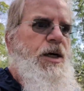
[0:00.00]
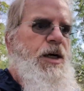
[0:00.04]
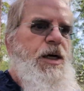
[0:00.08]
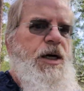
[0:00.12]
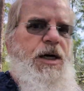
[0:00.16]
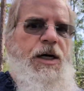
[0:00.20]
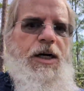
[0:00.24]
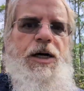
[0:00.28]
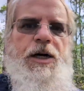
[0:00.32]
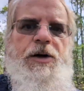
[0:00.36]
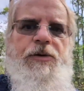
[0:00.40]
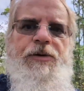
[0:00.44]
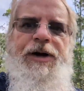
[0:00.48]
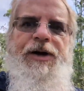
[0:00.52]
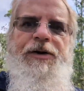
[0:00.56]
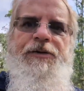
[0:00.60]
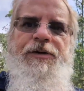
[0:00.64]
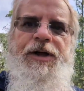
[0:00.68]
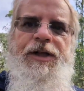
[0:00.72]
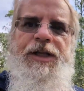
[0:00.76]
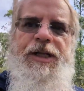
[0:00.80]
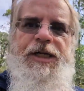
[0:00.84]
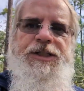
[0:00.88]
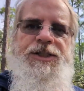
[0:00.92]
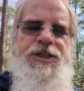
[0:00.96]
right
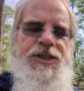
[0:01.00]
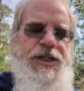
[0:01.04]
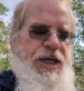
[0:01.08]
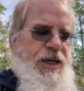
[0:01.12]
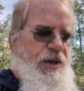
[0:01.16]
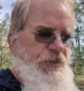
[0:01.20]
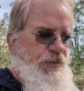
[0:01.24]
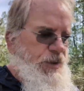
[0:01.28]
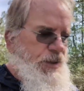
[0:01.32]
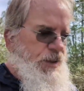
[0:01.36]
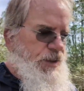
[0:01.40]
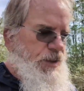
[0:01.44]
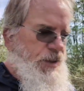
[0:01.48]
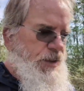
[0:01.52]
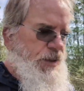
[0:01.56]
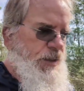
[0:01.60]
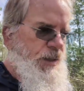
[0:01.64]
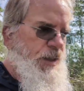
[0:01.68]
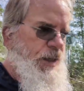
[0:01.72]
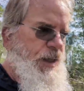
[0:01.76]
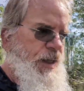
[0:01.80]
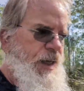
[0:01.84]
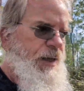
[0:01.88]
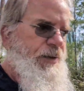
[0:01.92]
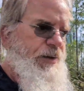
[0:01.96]
around lunchtime,
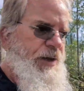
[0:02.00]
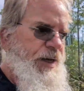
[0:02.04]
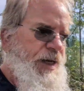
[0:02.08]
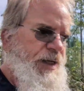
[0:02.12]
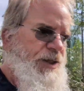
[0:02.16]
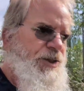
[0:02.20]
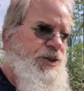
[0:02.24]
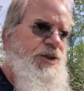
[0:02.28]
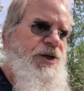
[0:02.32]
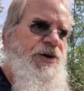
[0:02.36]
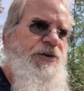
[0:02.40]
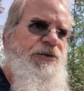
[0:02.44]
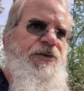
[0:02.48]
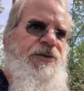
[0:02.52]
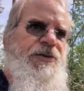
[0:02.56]
and then it should